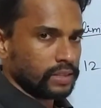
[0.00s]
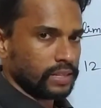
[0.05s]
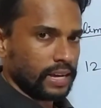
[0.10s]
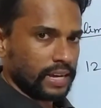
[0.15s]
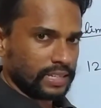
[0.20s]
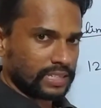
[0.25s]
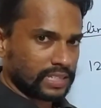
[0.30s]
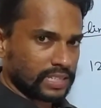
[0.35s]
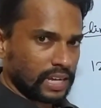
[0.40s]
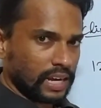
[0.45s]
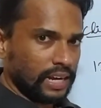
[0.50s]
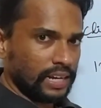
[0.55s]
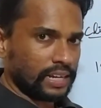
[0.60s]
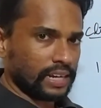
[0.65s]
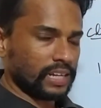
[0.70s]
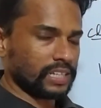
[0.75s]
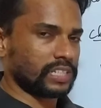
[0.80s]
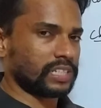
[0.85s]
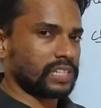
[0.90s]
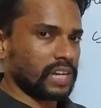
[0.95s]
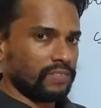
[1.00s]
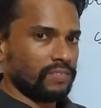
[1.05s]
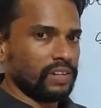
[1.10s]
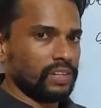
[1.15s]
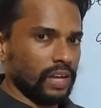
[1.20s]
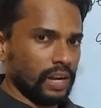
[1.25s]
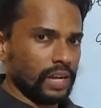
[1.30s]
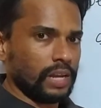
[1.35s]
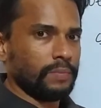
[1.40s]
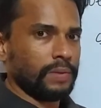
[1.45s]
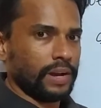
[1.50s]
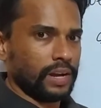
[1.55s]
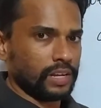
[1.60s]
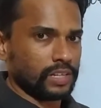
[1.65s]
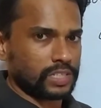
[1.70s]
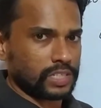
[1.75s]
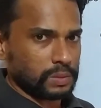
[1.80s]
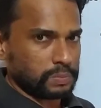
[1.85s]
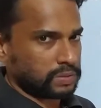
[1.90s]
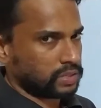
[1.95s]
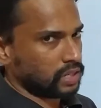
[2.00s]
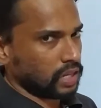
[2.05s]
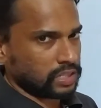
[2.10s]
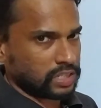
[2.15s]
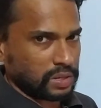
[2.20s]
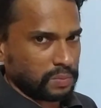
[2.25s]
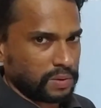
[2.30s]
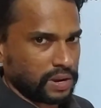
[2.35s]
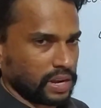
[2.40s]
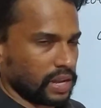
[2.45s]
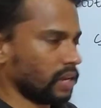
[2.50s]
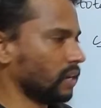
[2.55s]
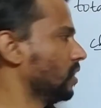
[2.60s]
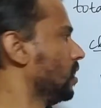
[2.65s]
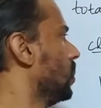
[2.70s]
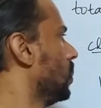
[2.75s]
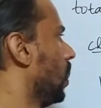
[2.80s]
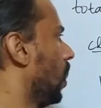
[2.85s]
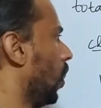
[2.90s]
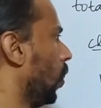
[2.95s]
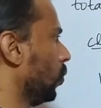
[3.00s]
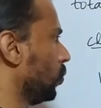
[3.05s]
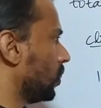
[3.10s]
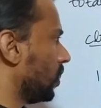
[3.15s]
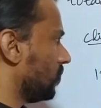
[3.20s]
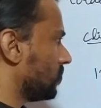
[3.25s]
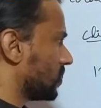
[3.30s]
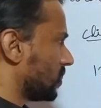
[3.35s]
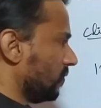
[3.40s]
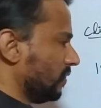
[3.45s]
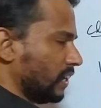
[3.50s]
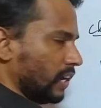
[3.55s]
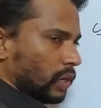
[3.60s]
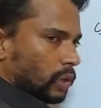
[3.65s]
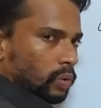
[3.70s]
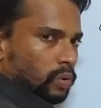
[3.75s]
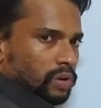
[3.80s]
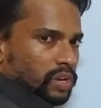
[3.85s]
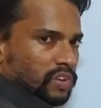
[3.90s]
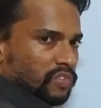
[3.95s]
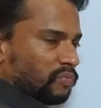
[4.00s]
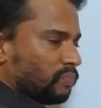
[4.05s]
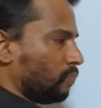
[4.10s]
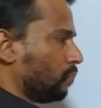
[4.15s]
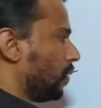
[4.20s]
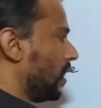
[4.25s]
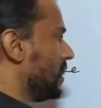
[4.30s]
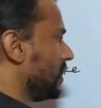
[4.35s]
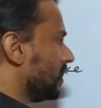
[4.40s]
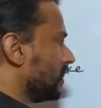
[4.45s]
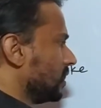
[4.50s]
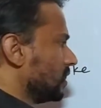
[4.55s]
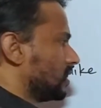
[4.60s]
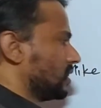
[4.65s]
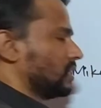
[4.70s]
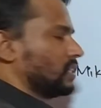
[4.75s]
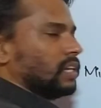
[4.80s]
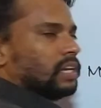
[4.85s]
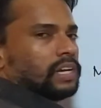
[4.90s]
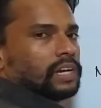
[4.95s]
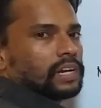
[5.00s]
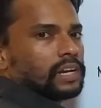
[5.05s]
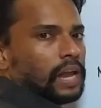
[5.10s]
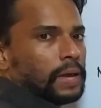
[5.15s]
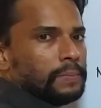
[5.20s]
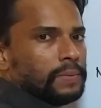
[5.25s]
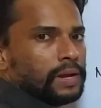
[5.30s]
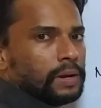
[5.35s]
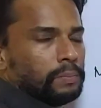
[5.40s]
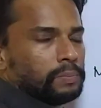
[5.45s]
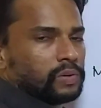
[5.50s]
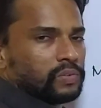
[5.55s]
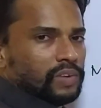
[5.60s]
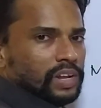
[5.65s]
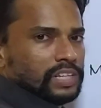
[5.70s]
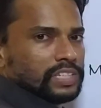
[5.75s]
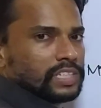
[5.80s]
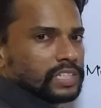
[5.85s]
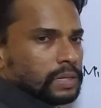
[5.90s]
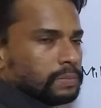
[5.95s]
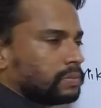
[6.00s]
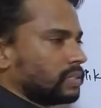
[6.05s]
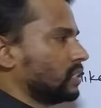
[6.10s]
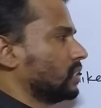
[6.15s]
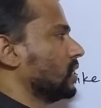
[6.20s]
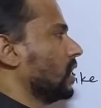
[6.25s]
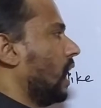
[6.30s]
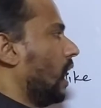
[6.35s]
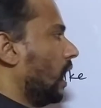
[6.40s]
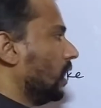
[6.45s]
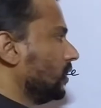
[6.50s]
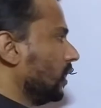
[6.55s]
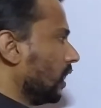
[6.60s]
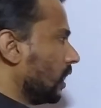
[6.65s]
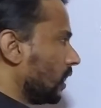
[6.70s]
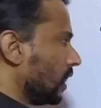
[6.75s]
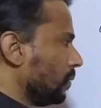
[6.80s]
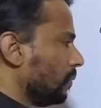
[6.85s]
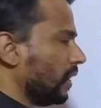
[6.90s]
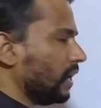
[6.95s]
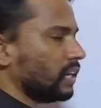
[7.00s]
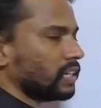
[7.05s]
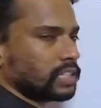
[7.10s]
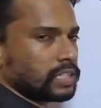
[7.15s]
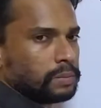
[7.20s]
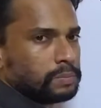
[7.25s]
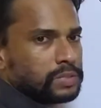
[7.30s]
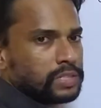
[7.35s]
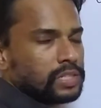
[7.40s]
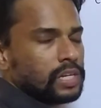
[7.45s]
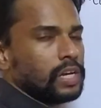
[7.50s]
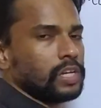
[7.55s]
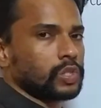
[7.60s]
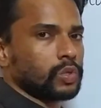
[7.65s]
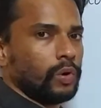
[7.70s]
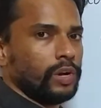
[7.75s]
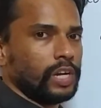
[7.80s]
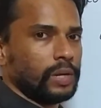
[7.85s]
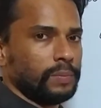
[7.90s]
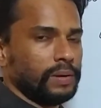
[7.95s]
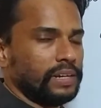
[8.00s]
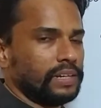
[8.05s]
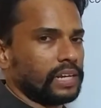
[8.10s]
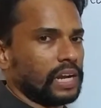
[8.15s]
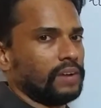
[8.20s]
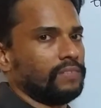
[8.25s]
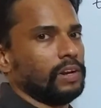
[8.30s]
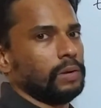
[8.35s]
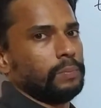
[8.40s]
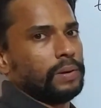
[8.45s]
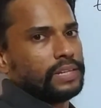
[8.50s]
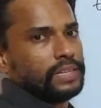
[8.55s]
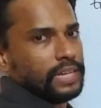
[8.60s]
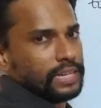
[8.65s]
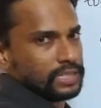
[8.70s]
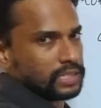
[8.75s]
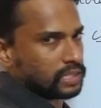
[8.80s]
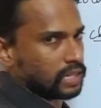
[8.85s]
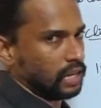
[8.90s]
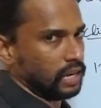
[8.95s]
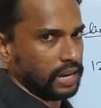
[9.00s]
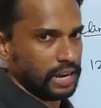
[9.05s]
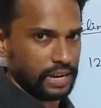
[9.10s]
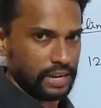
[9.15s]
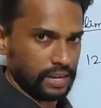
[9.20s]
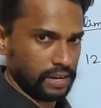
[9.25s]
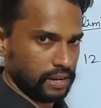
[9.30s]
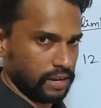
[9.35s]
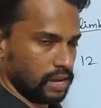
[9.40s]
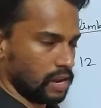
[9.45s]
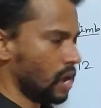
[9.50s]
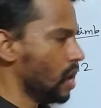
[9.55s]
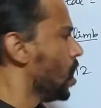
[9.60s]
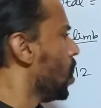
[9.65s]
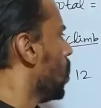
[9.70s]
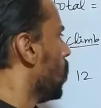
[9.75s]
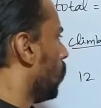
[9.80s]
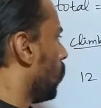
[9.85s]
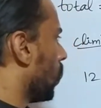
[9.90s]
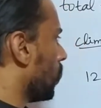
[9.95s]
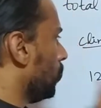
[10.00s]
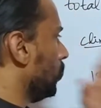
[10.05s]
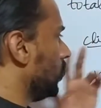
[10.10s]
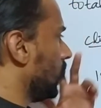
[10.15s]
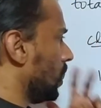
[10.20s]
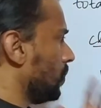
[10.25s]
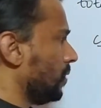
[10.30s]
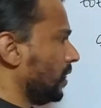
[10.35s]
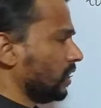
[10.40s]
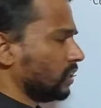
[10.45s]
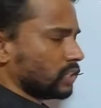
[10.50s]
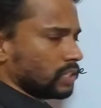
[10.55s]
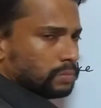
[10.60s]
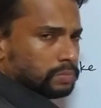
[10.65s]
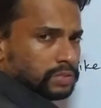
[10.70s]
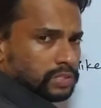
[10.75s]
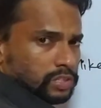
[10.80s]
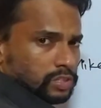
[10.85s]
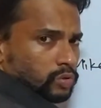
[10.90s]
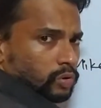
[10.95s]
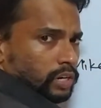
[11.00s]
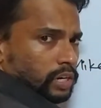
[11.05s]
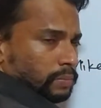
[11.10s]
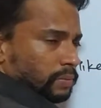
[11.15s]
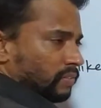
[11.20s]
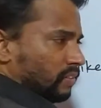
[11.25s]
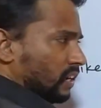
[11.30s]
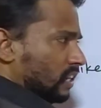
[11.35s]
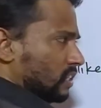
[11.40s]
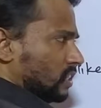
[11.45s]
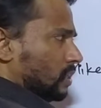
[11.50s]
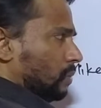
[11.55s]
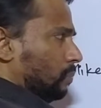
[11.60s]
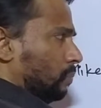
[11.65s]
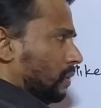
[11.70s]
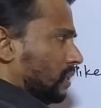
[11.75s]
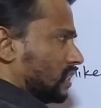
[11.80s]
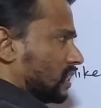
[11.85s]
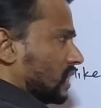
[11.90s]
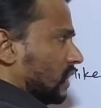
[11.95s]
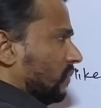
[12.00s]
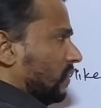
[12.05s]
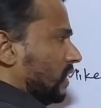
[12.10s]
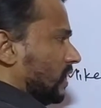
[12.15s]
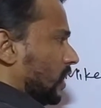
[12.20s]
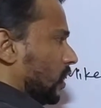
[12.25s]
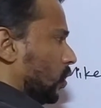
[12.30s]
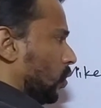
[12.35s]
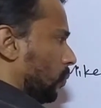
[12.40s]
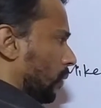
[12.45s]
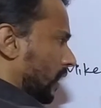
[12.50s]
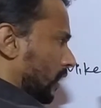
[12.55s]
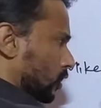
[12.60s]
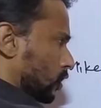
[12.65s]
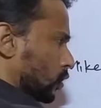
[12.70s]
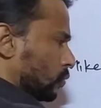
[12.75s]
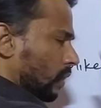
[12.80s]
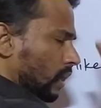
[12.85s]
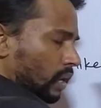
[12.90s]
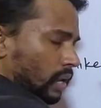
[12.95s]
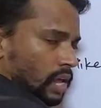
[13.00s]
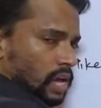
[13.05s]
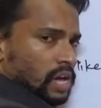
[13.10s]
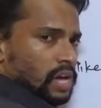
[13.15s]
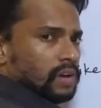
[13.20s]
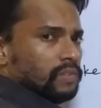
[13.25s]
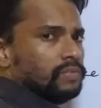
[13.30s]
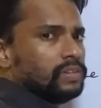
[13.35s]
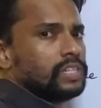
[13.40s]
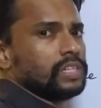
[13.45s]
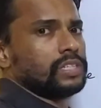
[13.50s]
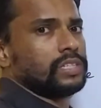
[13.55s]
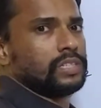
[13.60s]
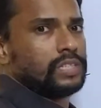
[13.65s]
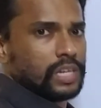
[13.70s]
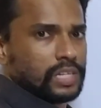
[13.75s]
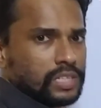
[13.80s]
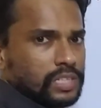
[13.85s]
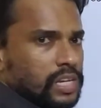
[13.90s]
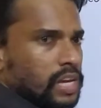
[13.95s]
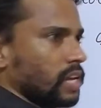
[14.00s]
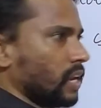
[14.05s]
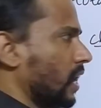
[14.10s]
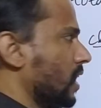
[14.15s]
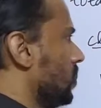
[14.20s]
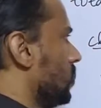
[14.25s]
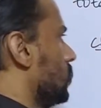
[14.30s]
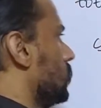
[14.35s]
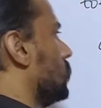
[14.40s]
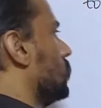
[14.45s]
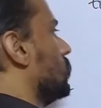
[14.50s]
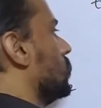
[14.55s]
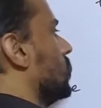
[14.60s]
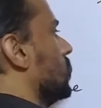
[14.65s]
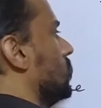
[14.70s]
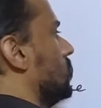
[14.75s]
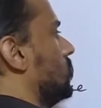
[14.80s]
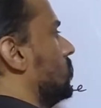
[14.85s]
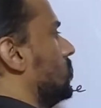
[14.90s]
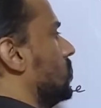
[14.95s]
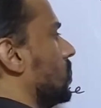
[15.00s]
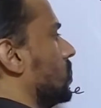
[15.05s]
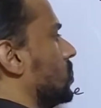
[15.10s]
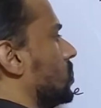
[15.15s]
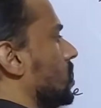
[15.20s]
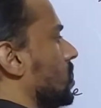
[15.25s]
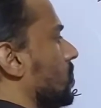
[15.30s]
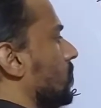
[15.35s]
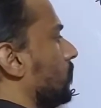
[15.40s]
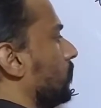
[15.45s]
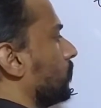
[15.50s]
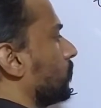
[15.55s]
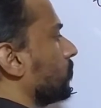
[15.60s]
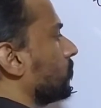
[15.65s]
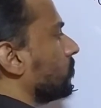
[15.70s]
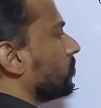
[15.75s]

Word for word: The escalator has traveled the remaining steps. That's the meaning. Out of seventy-two, if Mike is climbing up twelve steps, the other remaining steps is going to be traveled by the escalator. What about the remaining steps? It's going to be very simple. seventy-two minus twelve, which is sixty, right? Yes, sixty.